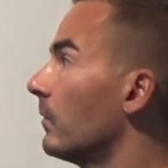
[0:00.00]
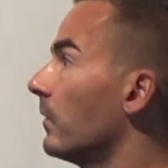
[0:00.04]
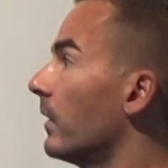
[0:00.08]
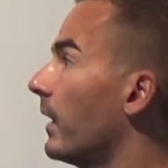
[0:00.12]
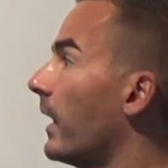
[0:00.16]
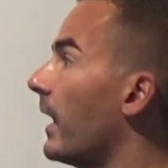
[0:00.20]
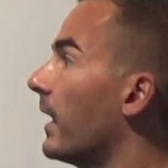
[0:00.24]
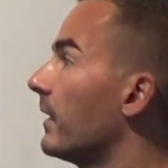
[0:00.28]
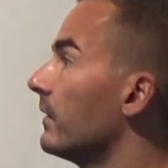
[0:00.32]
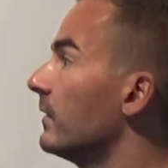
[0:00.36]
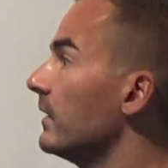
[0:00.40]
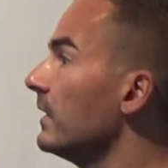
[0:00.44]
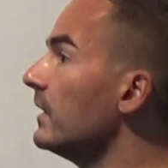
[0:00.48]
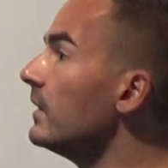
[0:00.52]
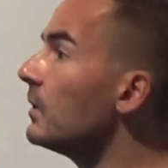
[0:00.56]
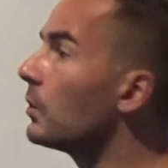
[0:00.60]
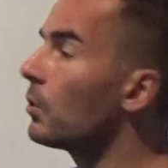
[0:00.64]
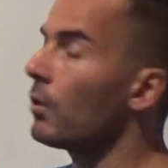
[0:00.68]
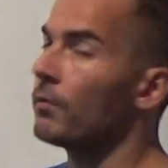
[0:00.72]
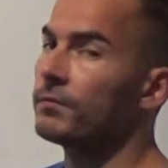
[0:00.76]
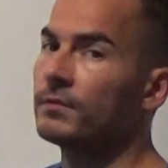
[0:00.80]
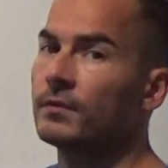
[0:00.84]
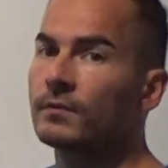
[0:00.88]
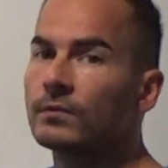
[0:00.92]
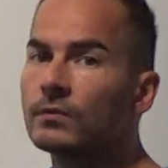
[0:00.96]
And each
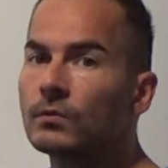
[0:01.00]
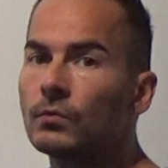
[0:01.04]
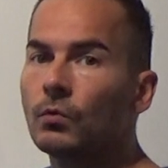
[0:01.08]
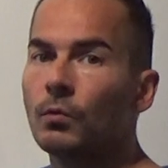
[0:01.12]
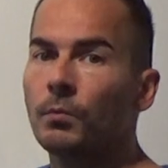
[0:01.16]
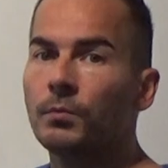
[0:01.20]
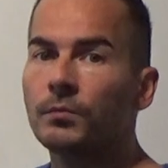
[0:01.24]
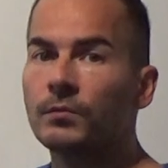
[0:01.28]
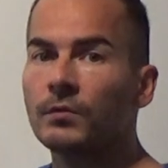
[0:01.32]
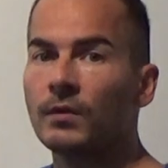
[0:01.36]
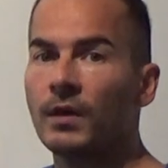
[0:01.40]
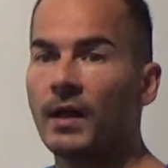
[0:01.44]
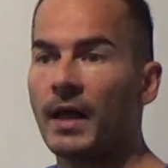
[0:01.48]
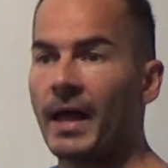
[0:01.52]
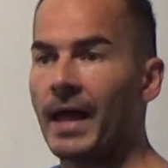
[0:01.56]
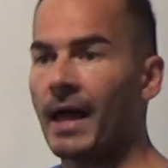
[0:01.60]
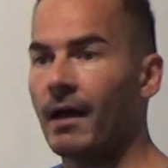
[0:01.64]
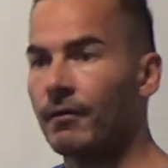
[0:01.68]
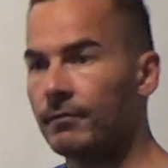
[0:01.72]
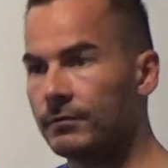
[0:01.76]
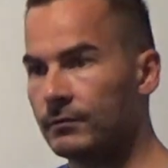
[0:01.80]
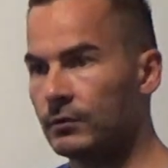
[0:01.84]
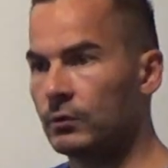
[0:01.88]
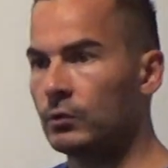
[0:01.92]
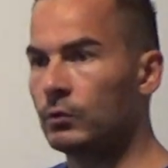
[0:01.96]
of these groups
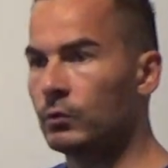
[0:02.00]
have